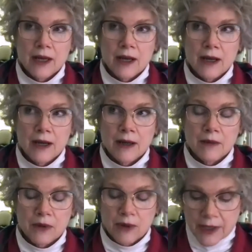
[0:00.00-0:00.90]

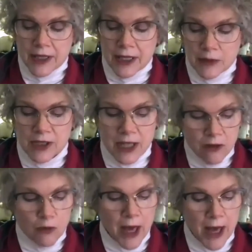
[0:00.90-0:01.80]
granting him
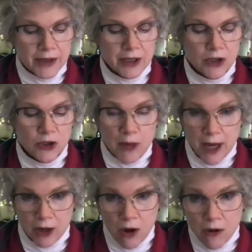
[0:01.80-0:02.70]
safe passage
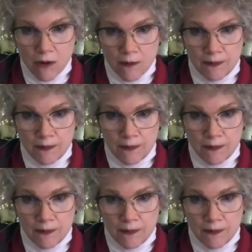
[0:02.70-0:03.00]
back home.